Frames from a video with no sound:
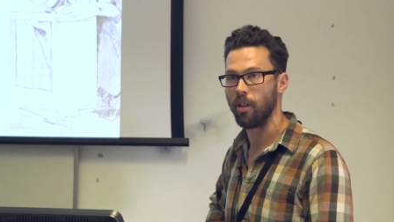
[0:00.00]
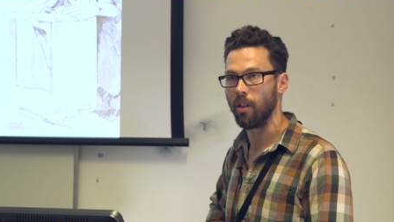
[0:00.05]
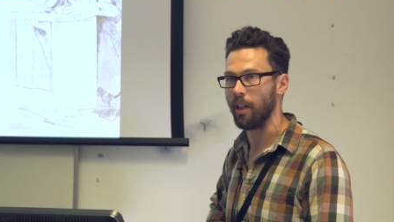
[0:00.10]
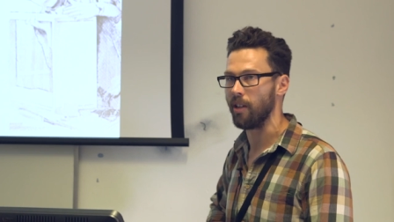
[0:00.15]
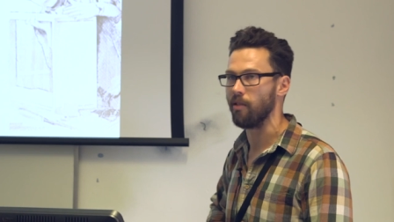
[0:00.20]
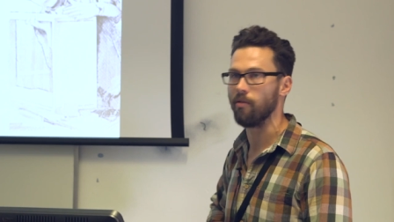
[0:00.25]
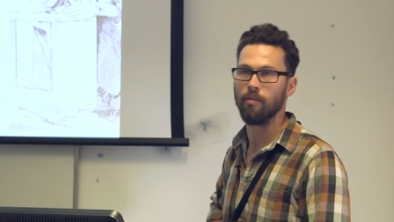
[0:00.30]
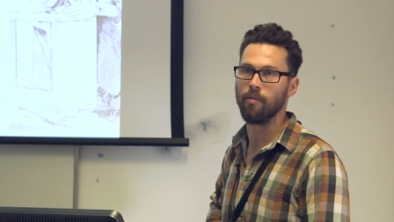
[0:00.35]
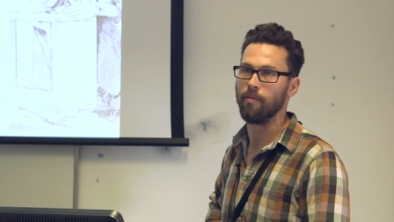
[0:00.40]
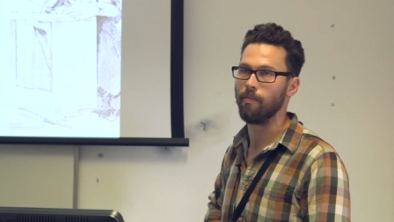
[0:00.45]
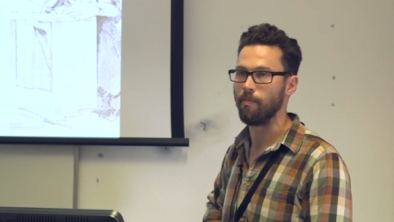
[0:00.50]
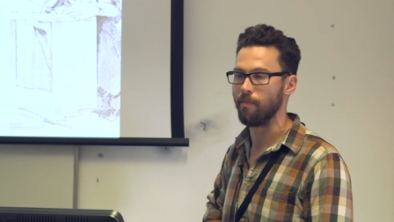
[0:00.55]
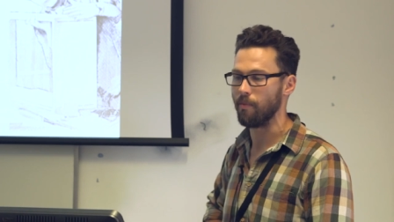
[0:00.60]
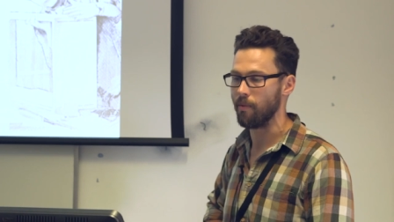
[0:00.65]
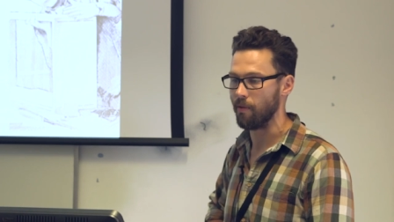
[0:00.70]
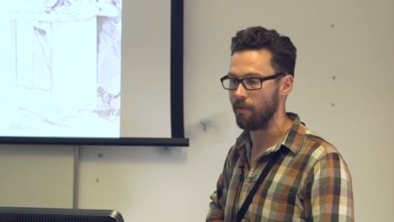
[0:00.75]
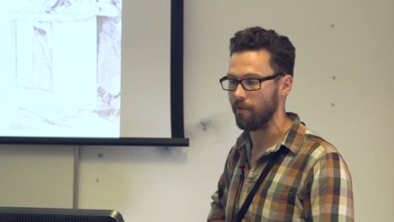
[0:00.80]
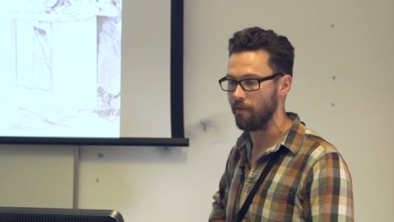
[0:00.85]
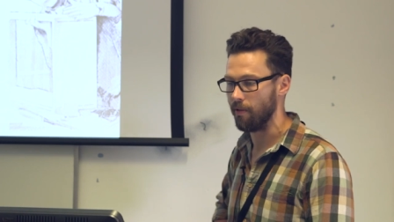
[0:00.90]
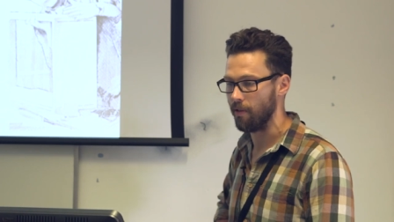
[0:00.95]
like
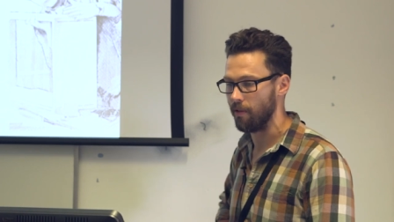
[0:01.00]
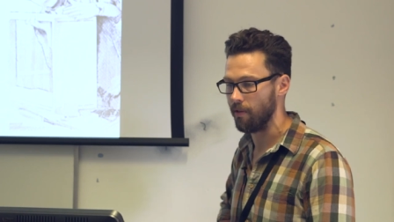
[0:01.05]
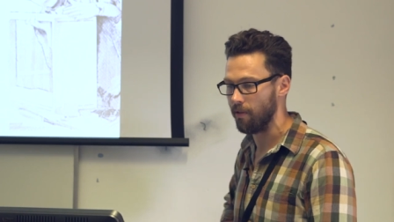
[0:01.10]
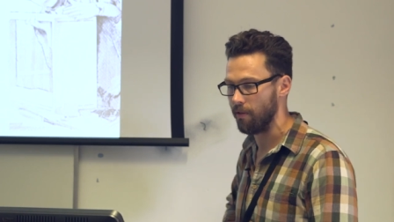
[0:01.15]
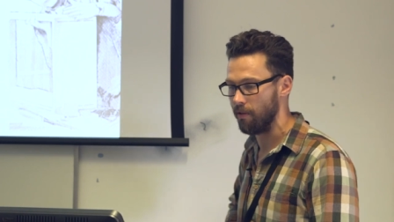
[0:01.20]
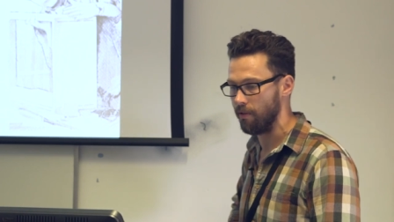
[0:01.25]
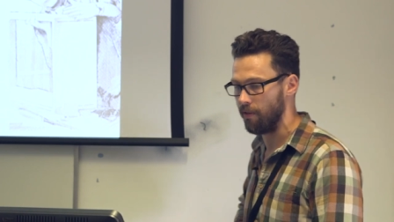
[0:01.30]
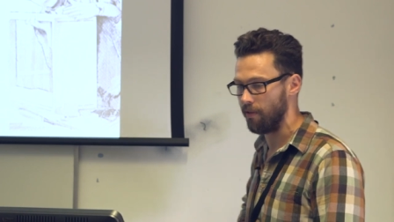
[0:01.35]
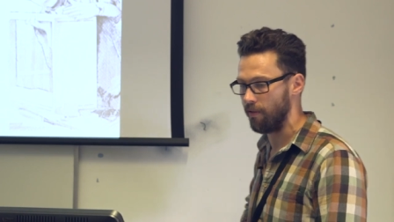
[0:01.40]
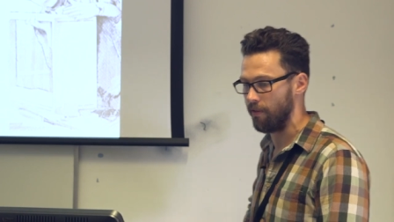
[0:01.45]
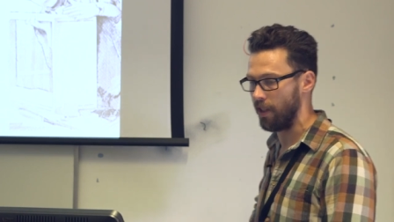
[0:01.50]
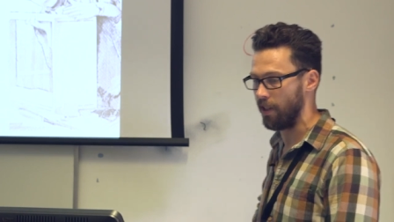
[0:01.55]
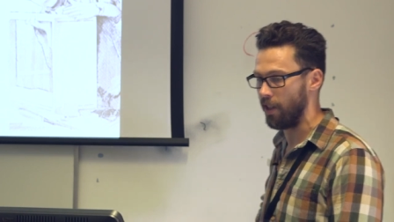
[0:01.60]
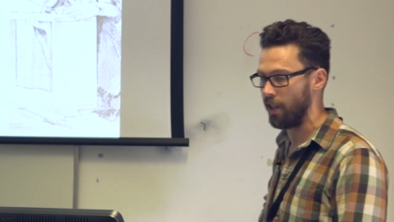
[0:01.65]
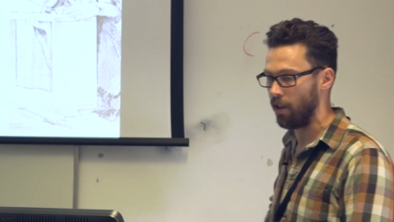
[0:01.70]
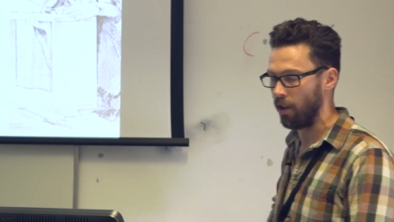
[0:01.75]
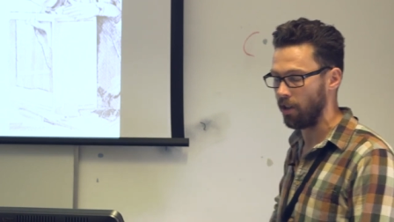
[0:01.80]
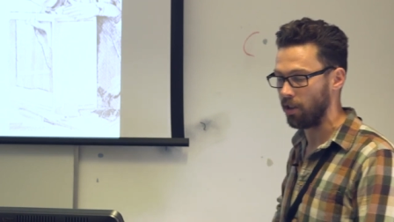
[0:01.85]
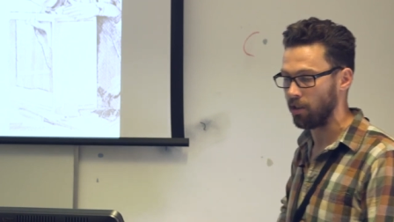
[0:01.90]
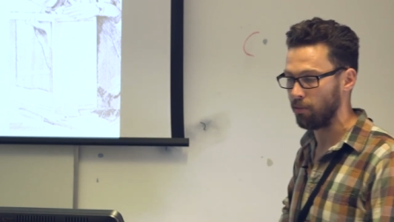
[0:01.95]
very
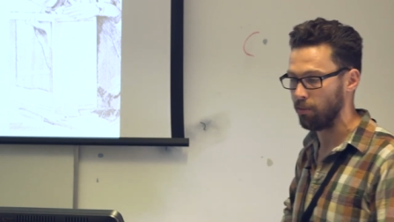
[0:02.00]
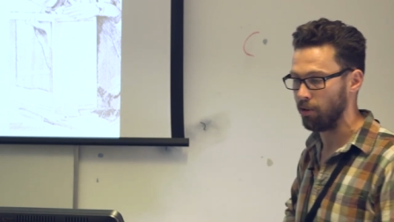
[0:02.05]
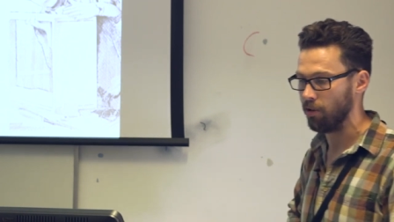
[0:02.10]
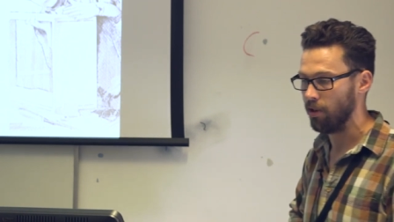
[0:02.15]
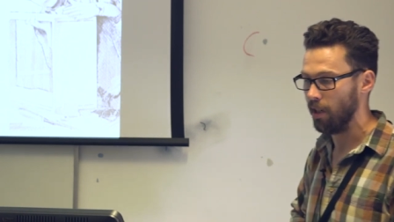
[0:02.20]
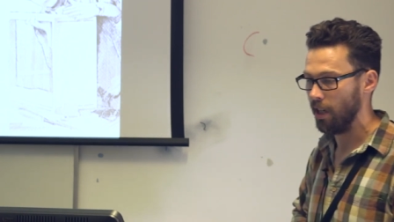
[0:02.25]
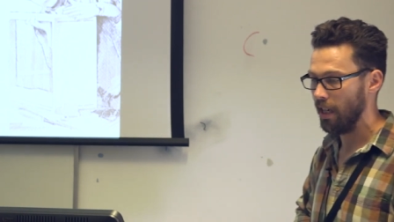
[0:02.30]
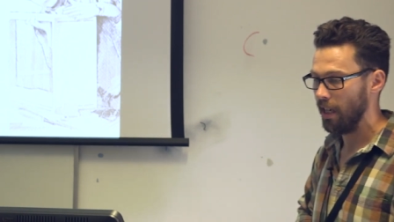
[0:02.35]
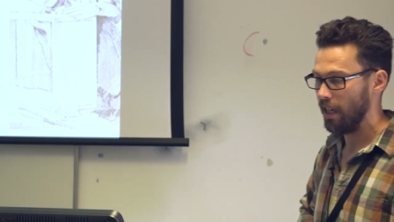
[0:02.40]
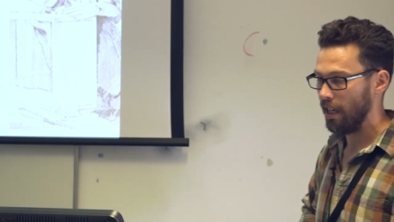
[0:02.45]
noticeable